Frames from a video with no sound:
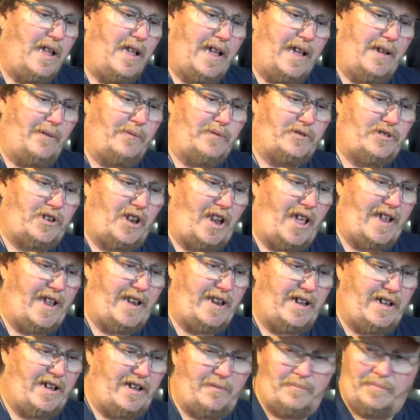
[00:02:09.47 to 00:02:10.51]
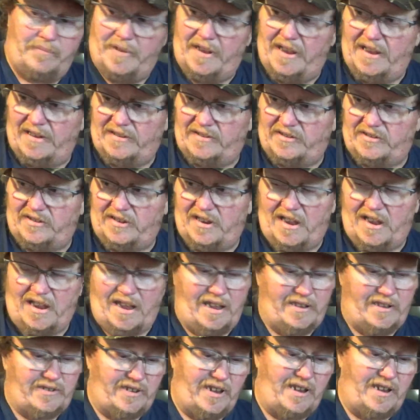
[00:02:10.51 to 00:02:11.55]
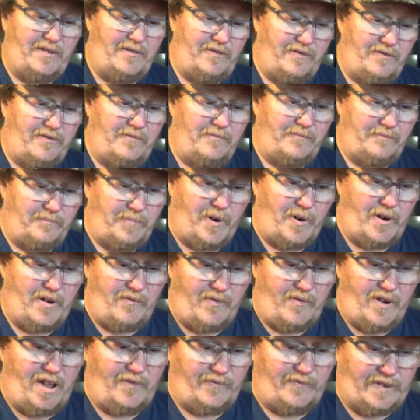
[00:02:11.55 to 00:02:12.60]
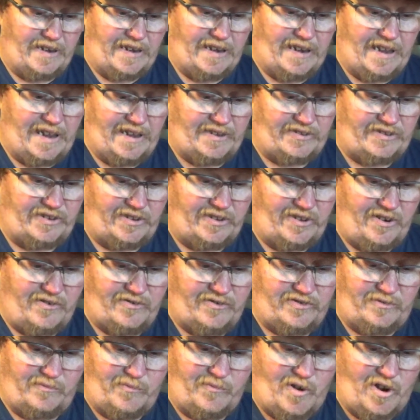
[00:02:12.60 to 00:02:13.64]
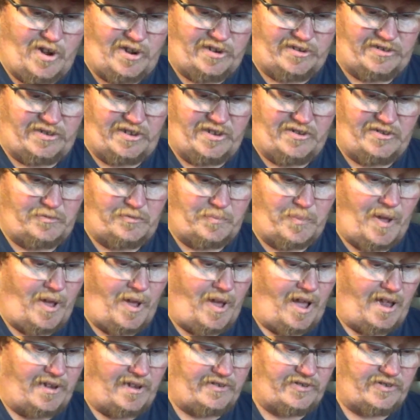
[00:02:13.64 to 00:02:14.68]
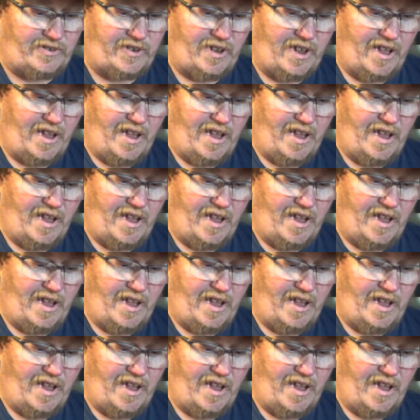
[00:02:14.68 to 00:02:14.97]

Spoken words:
It was laid up. It's in pretty rough condition. There's some rusting spots.